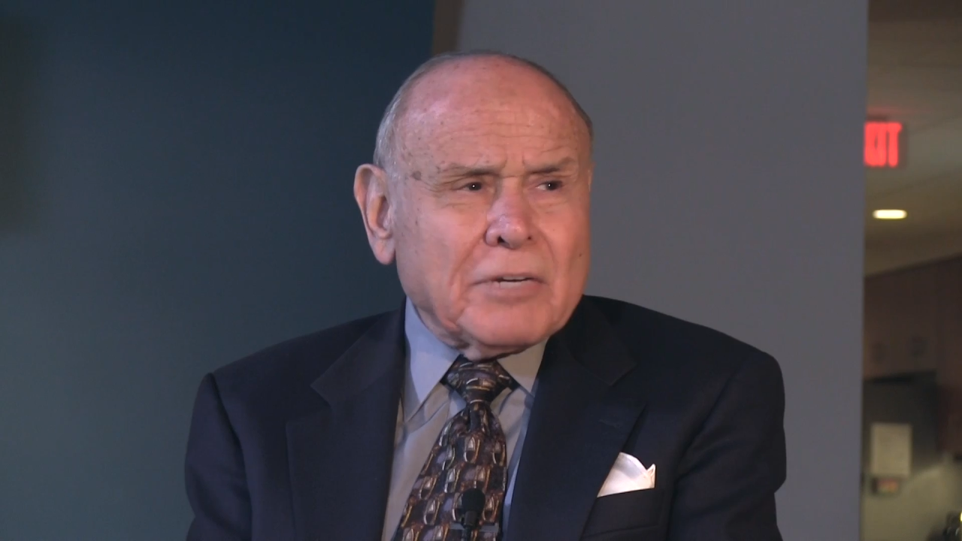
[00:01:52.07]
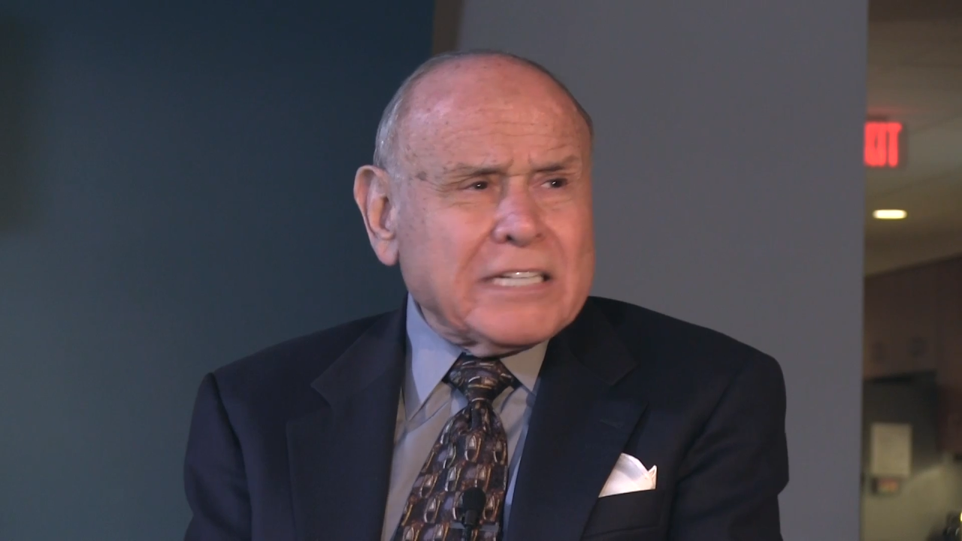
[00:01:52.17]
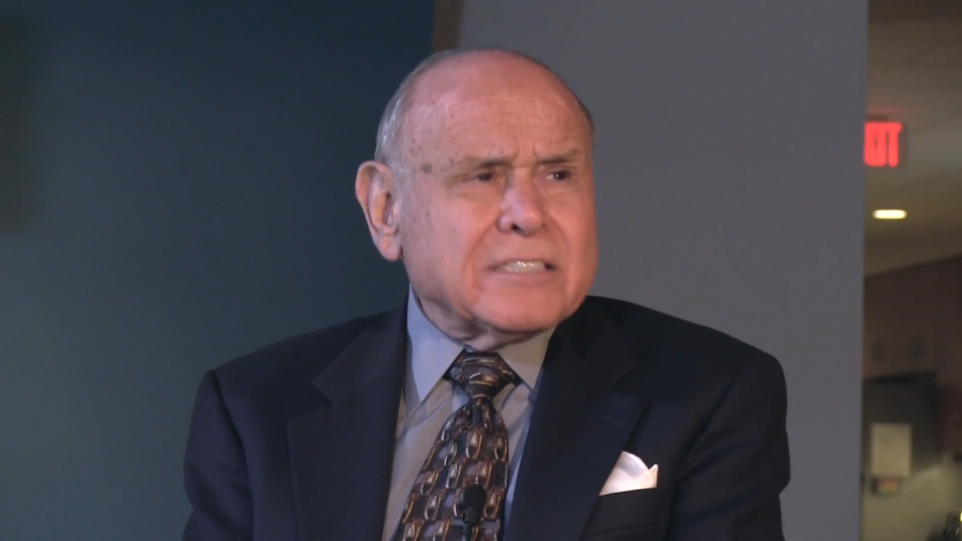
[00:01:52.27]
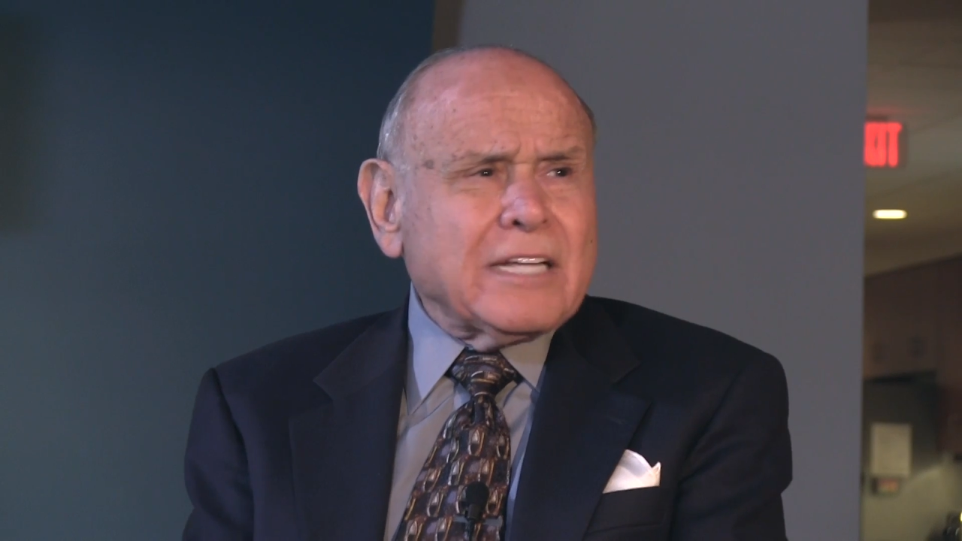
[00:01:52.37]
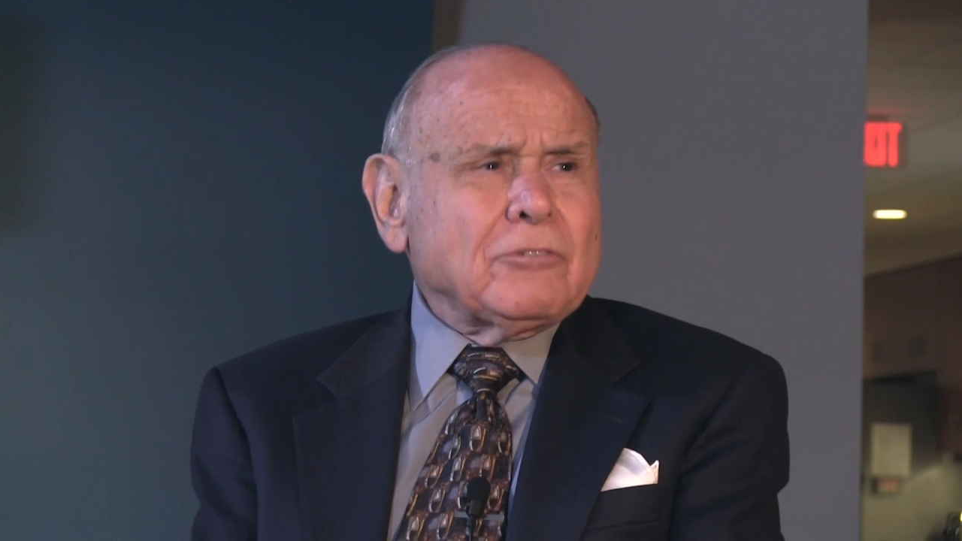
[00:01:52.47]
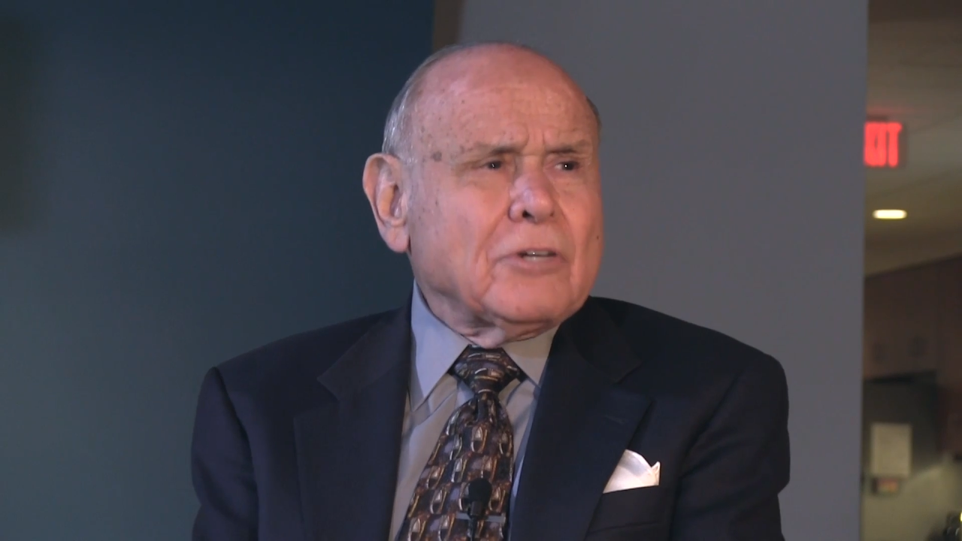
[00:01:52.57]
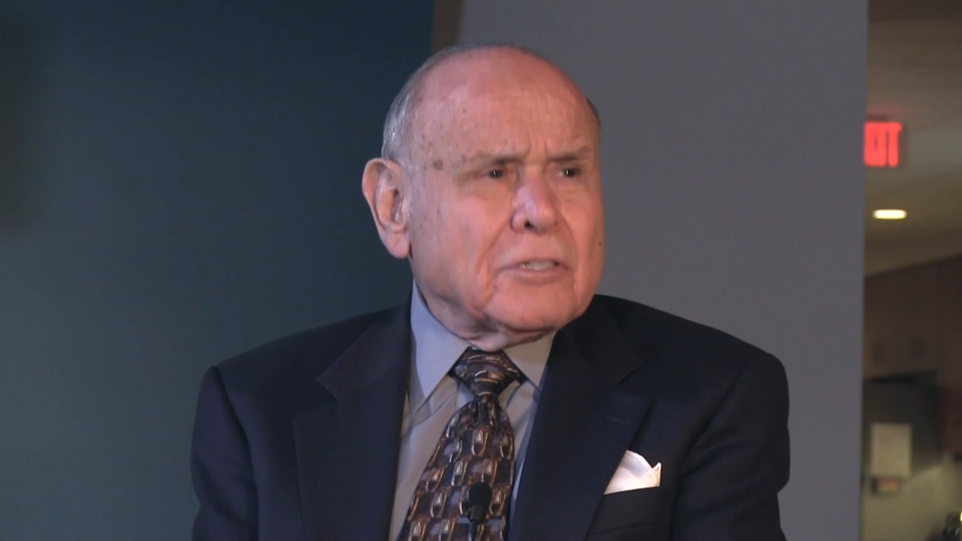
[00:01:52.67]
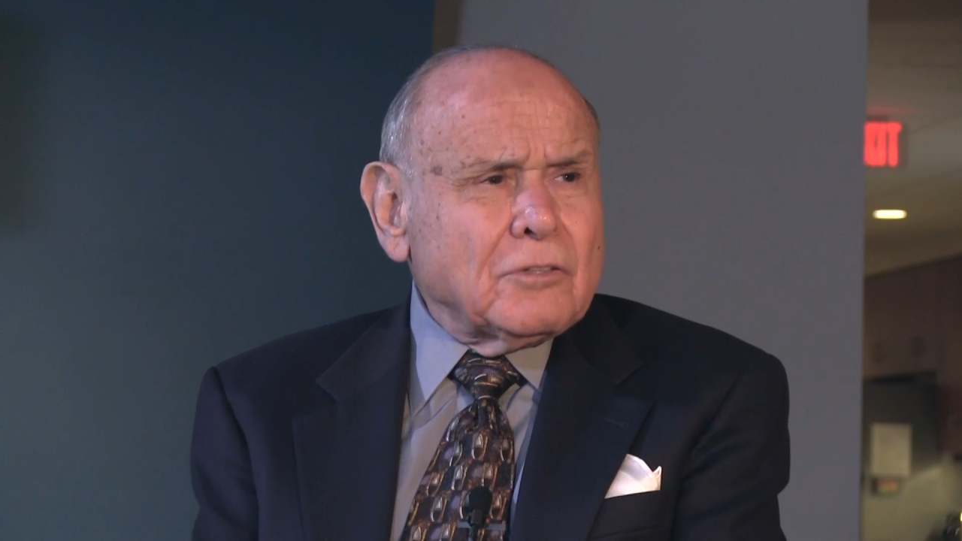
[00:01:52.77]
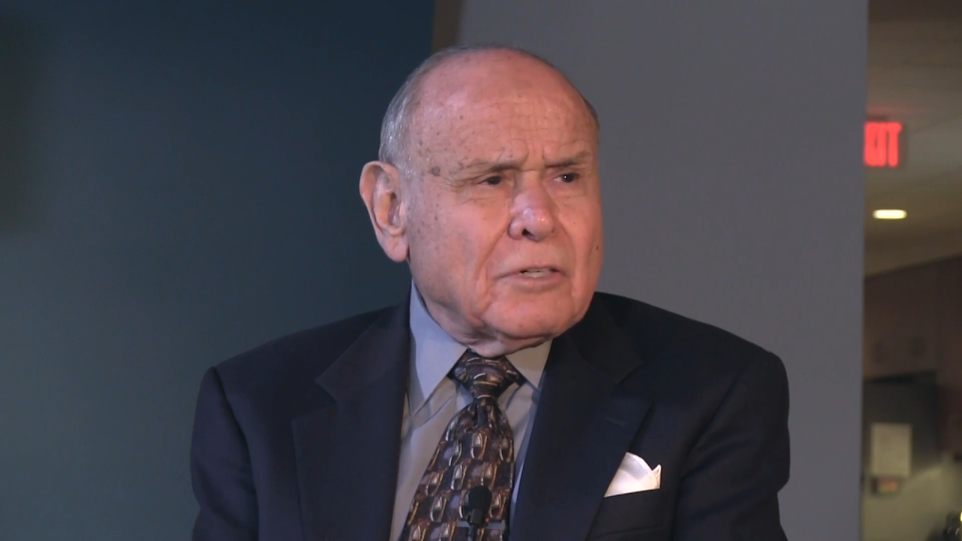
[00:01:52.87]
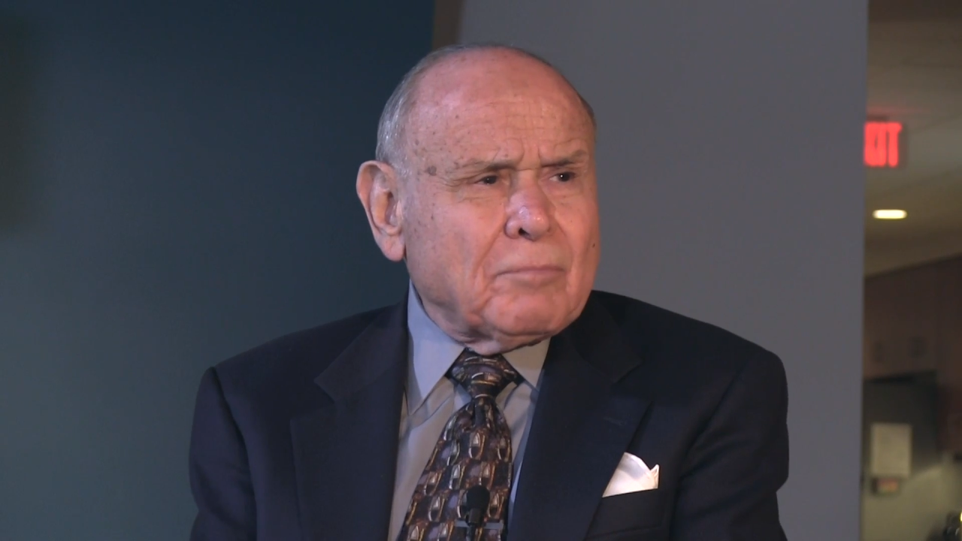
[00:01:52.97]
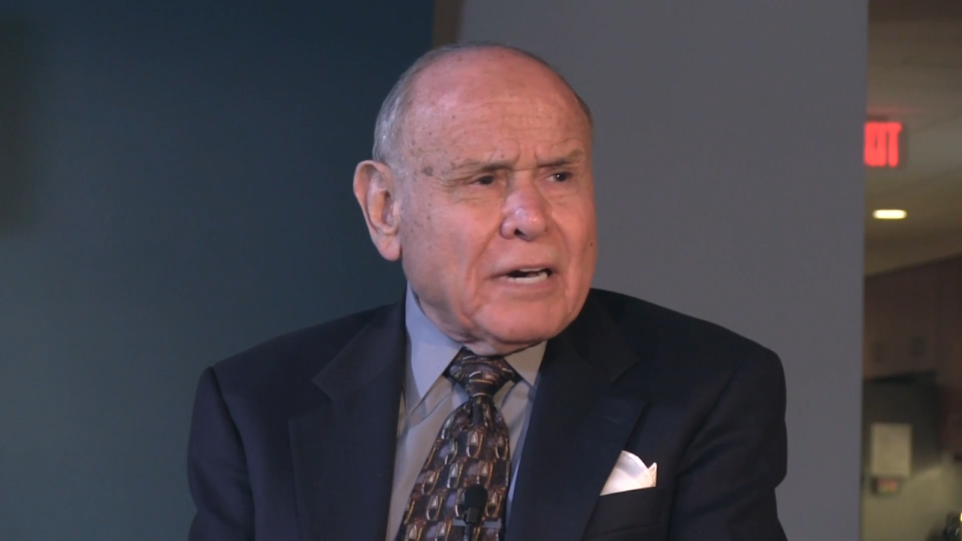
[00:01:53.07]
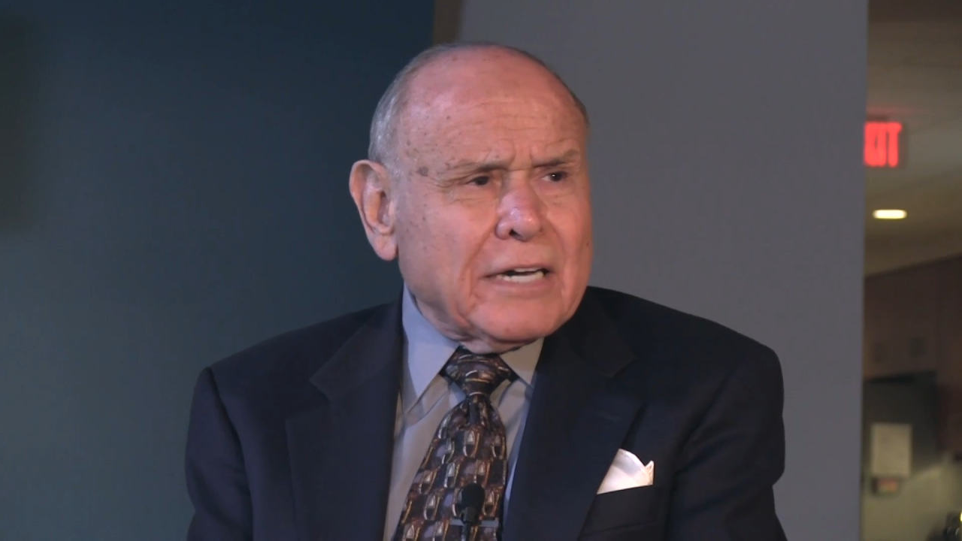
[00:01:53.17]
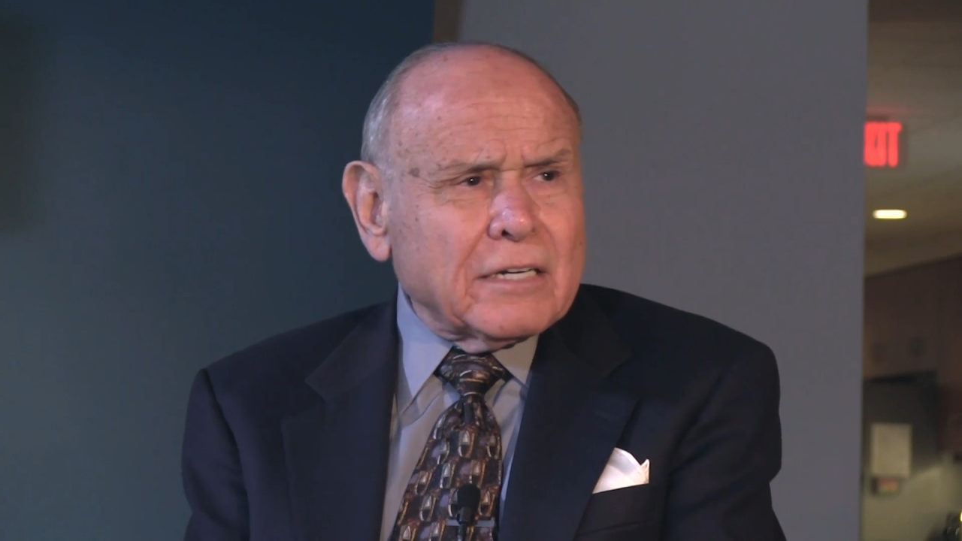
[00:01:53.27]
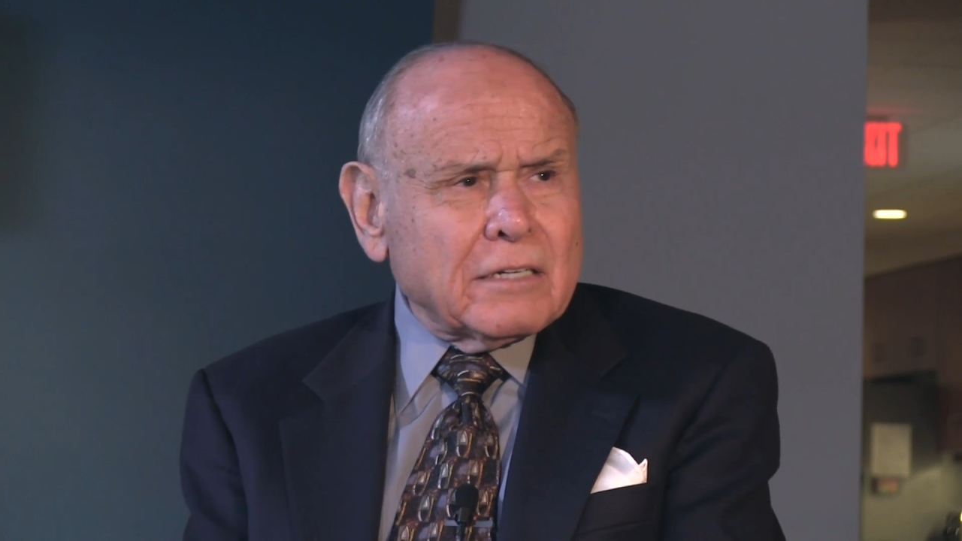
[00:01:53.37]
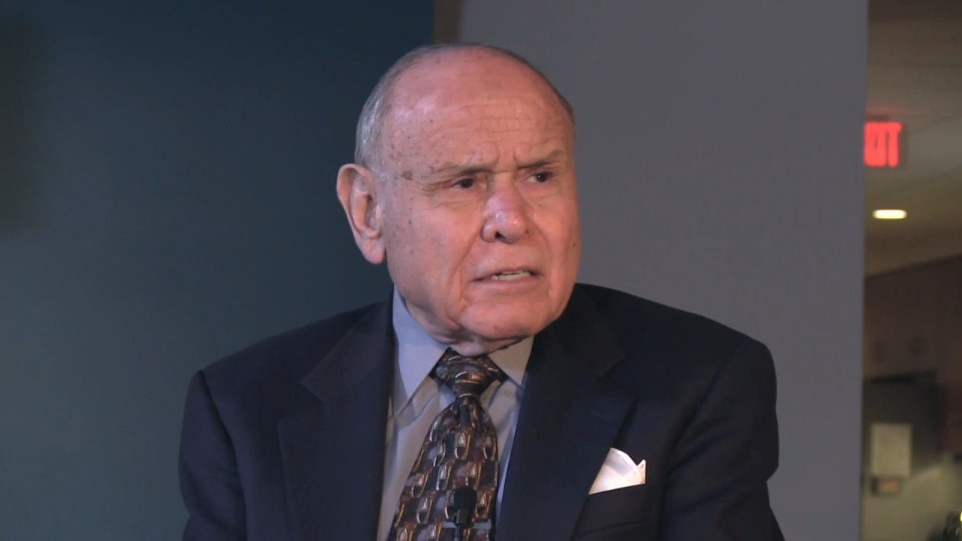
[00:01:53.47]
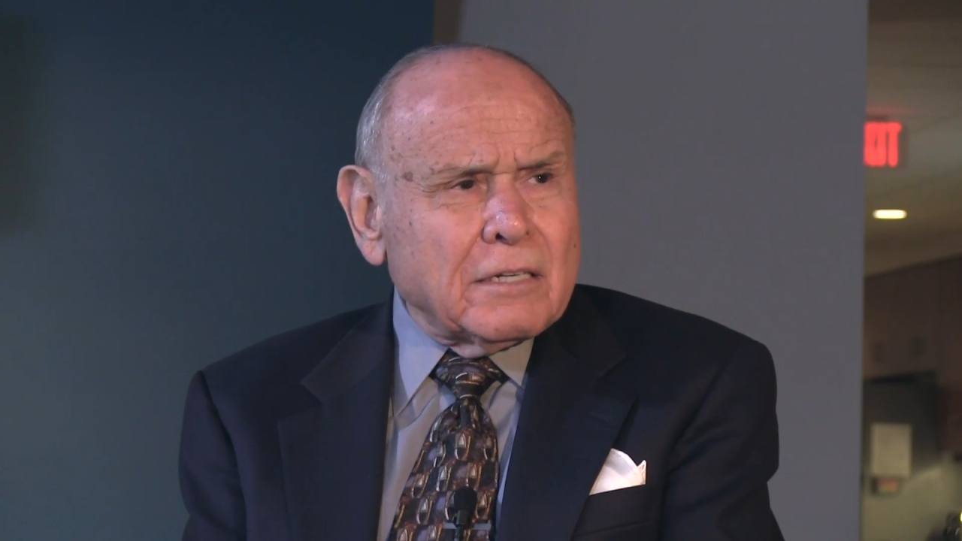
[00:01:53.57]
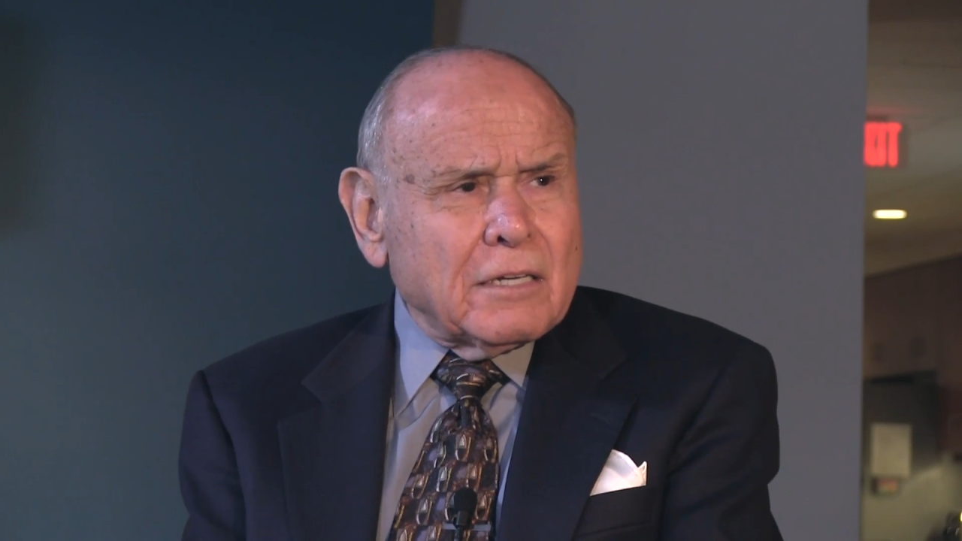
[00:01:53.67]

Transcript: but there's nothing you could do about it.